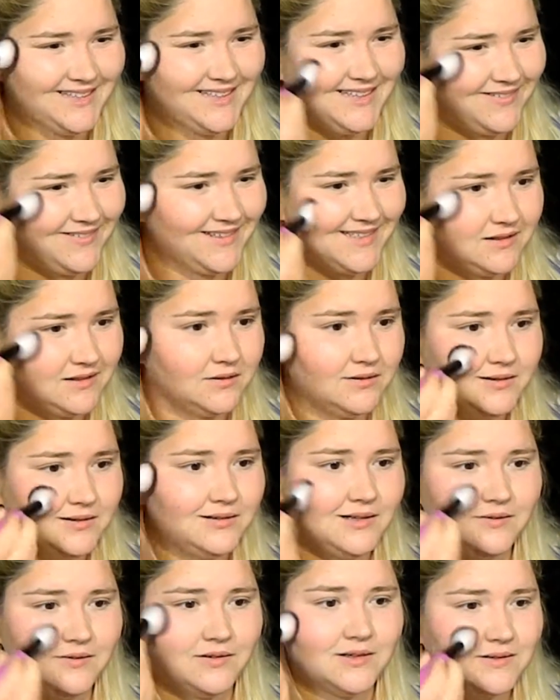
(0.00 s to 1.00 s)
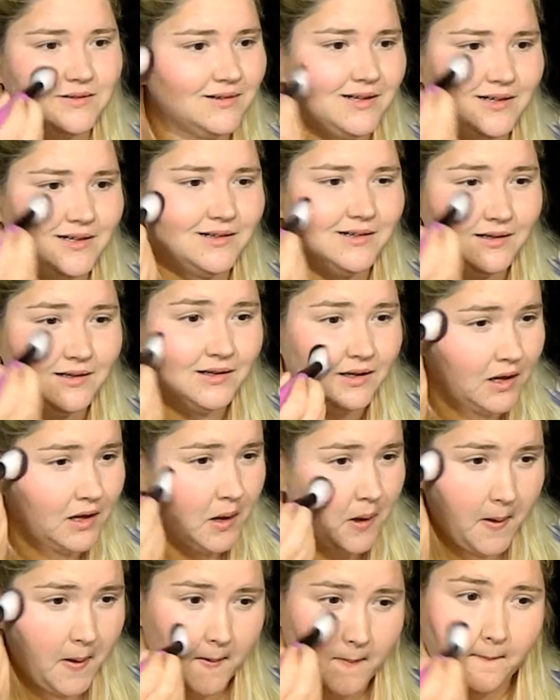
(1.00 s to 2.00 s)
give her a smile.
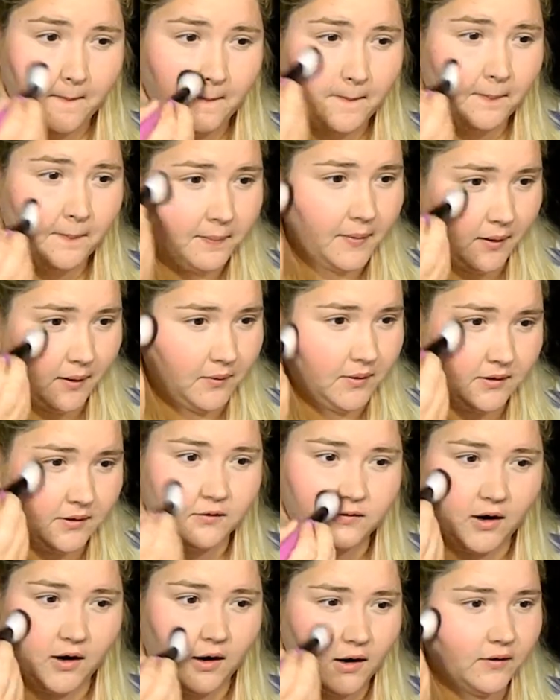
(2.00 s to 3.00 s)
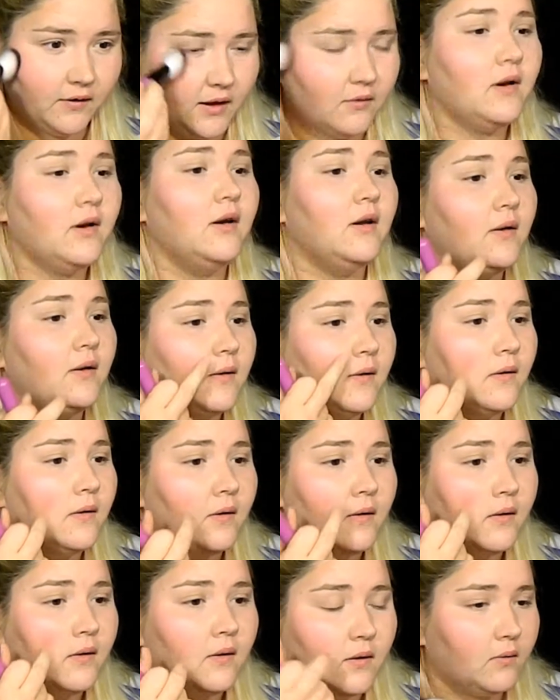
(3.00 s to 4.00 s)
I went a little far on that one.
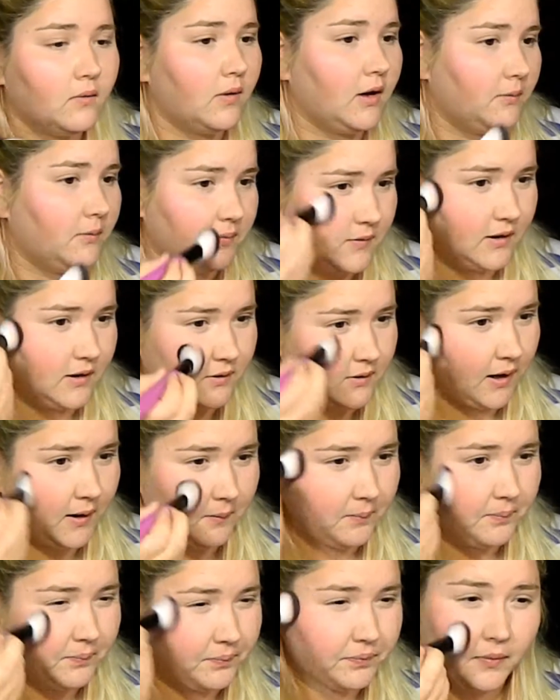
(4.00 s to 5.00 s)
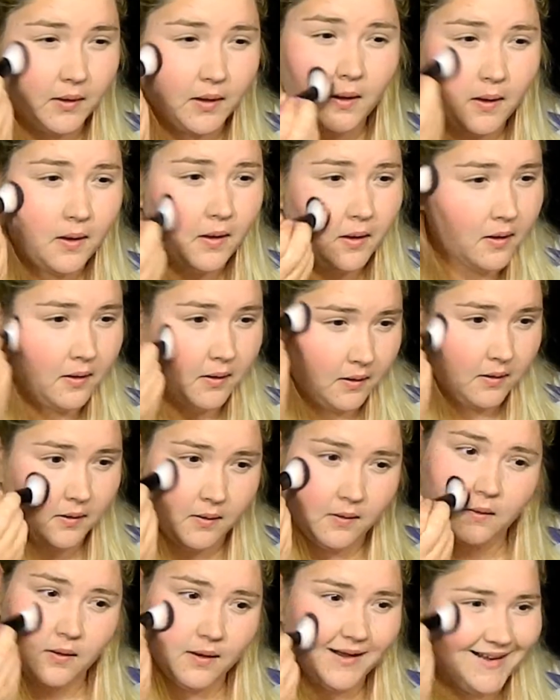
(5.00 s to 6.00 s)
Well, that's okay.
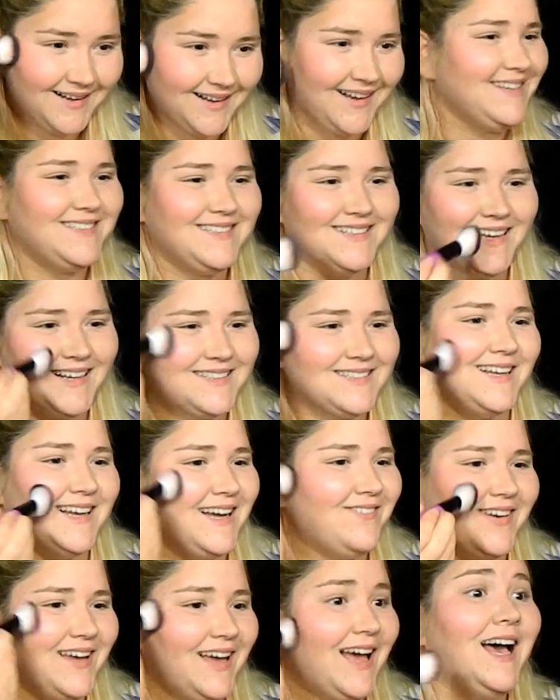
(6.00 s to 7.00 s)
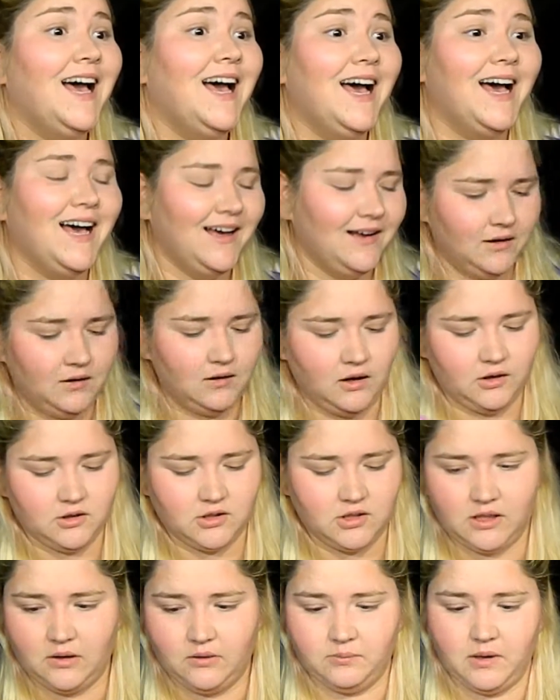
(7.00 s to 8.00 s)
I just look extra happy. I always
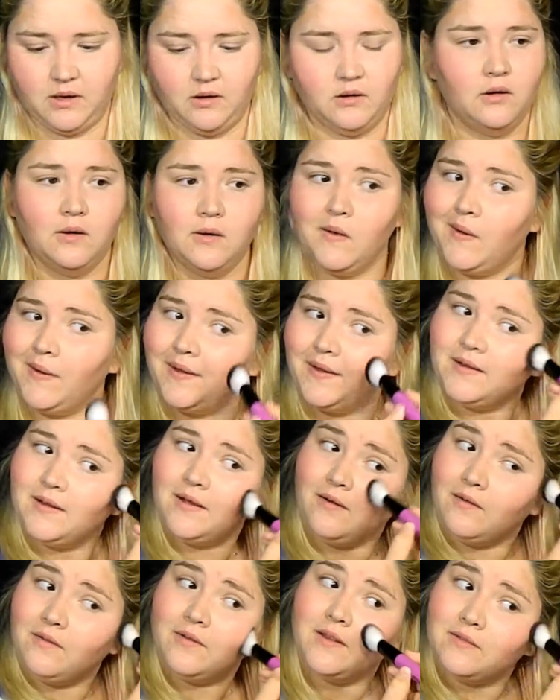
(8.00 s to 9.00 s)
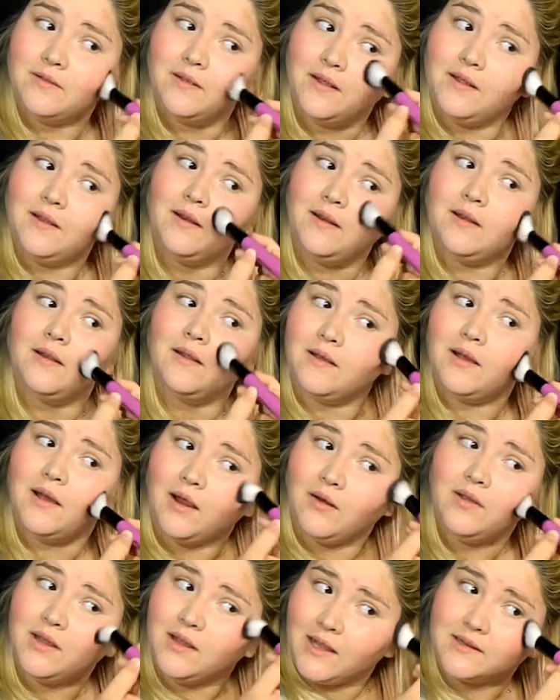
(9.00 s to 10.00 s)
feel nice. Go over this one.
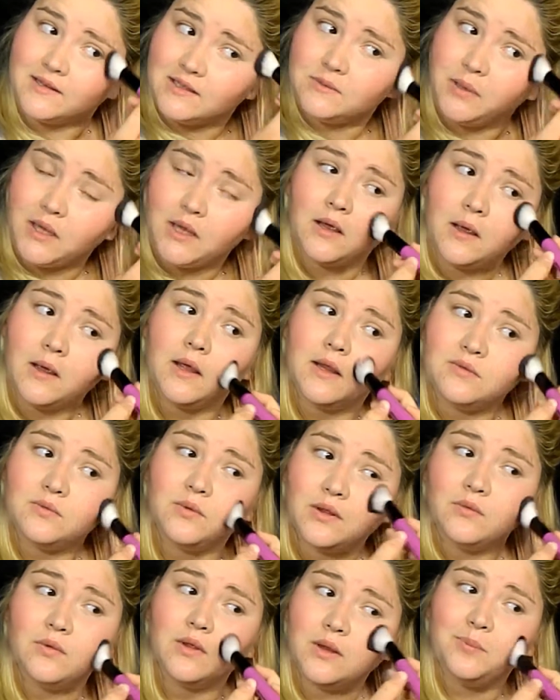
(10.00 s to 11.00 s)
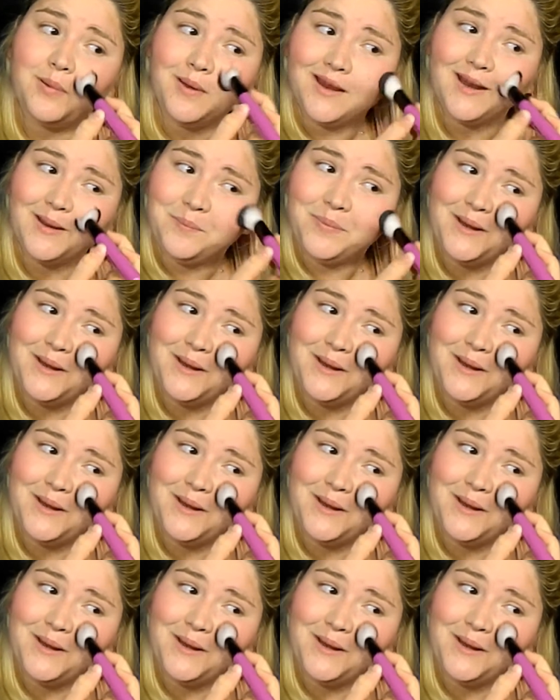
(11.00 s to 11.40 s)
I really like this pink. It's really pretty pink.